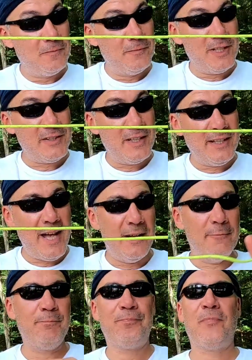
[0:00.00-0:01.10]
just like that.
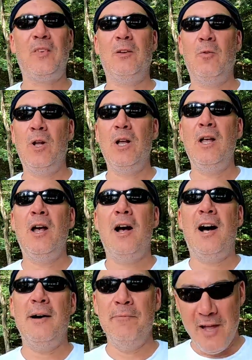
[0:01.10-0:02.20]

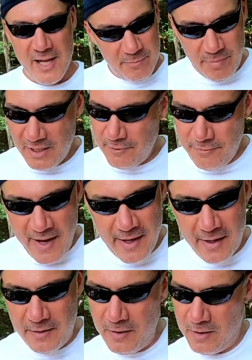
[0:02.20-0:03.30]
I'm not a big
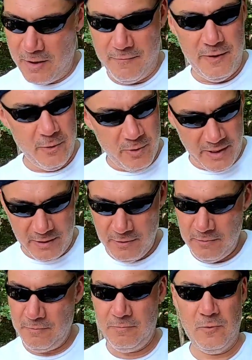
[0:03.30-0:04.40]
fan of doing
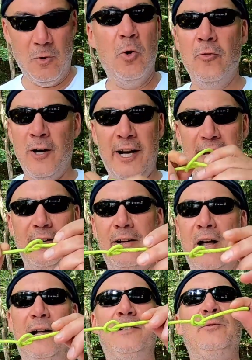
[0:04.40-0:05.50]
overhand
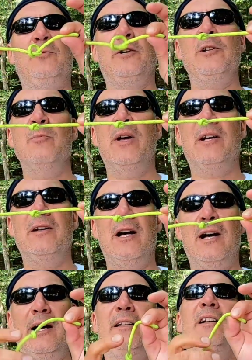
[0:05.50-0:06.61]
knots where you make a
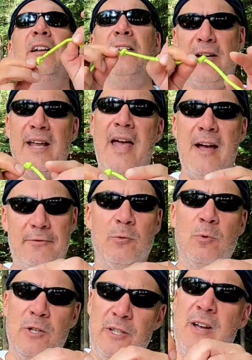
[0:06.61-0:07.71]
knot and then
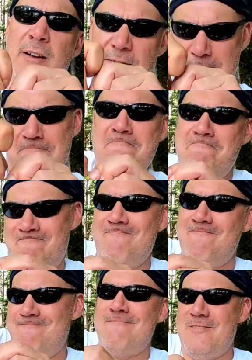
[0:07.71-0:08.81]
afterwards you have to,
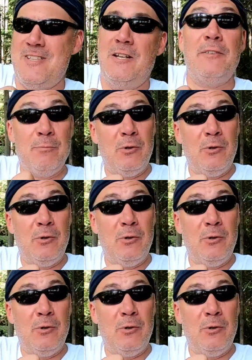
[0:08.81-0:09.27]
and if you